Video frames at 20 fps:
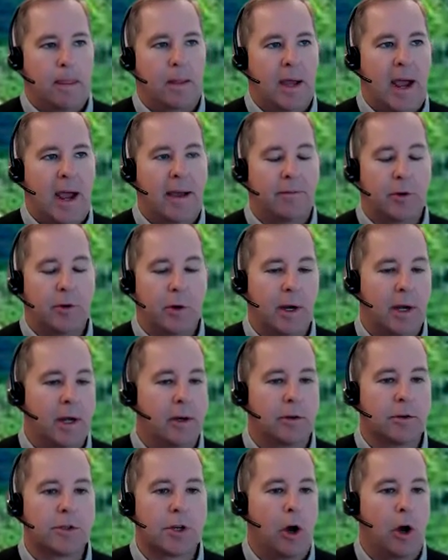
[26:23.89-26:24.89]
have your
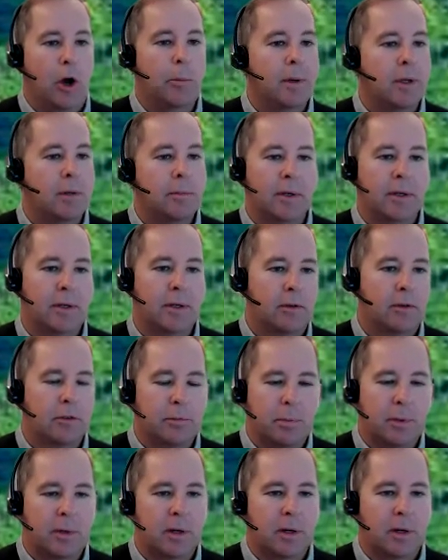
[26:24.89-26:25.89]
ears open, but don't
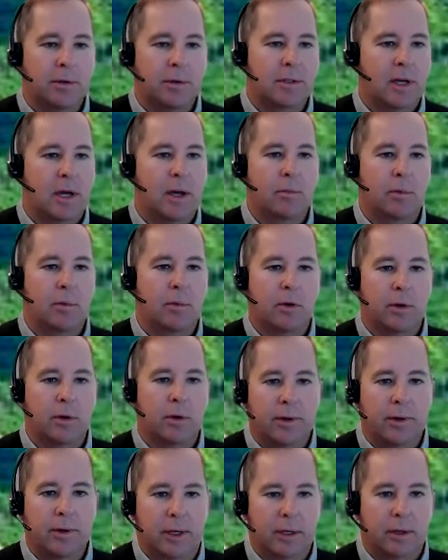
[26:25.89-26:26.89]
spend all your time
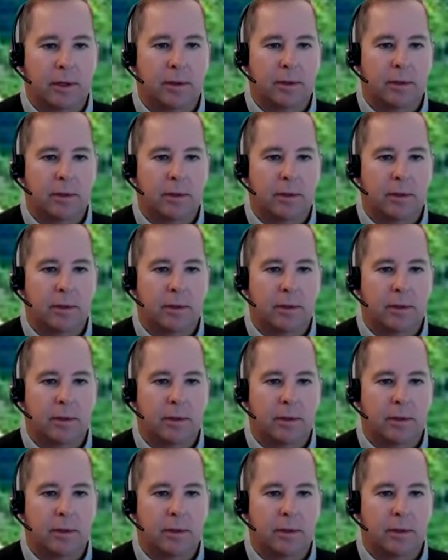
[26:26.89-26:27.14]
recruiting.